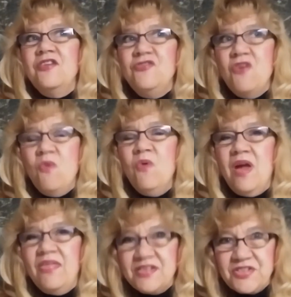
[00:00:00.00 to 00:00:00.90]
know
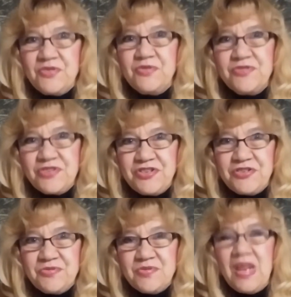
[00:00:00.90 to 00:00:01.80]
we're on this earth to
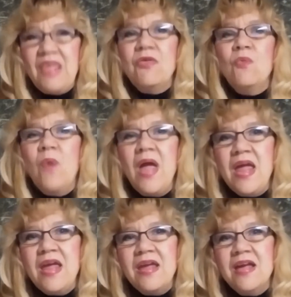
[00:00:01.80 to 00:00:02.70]
do in the
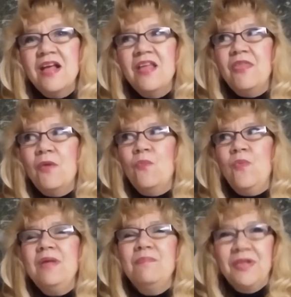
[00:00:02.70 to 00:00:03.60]
way that
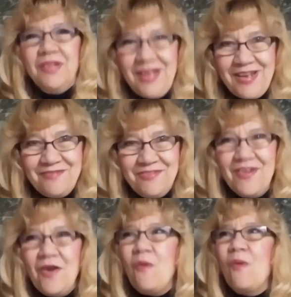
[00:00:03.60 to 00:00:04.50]
we believe
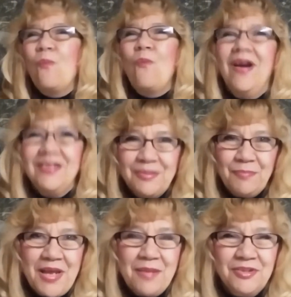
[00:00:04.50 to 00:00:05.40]
or want
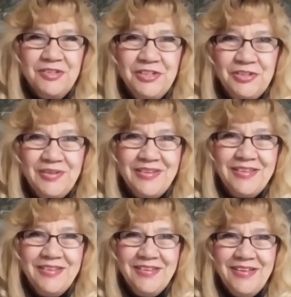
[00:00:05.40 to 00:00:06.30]
to be able to do it.
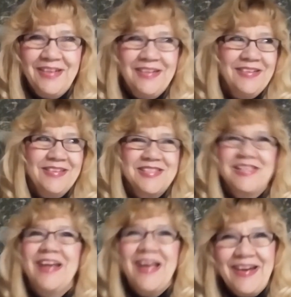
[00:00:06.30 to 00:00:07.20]

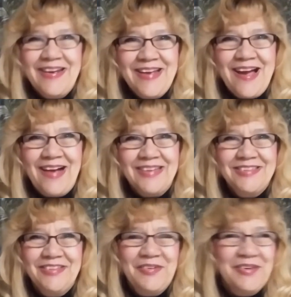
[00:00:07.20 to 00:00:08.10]
Sitting on a yacht
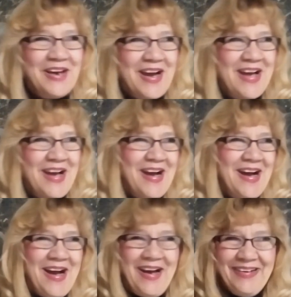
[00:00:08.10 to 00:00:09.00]
or
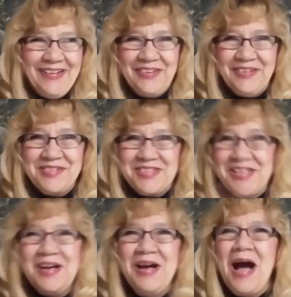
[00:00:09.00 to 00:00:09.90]
on a cruise.
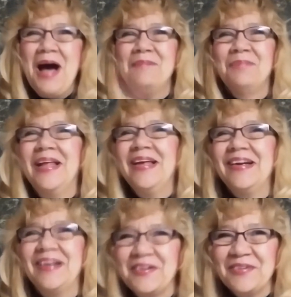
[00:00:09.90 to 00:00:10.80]
I'm
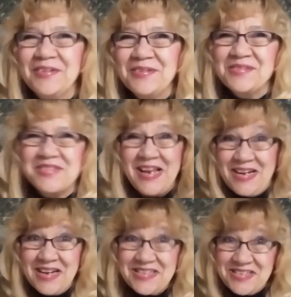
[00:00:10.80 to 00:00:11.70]
planning a cruise
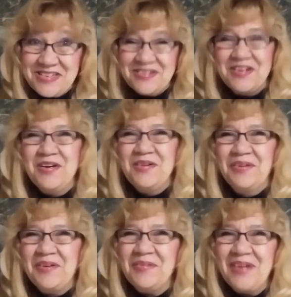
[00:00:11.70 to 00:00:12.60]
next year.
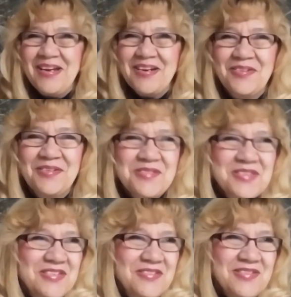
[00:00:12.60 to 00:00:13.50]
We're going on a
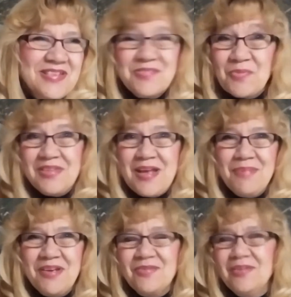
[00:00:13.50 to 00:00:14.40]
cruise to do this. Won't
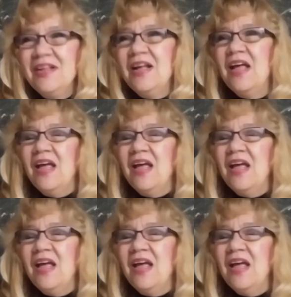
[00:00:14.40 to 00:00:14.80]
that be cool?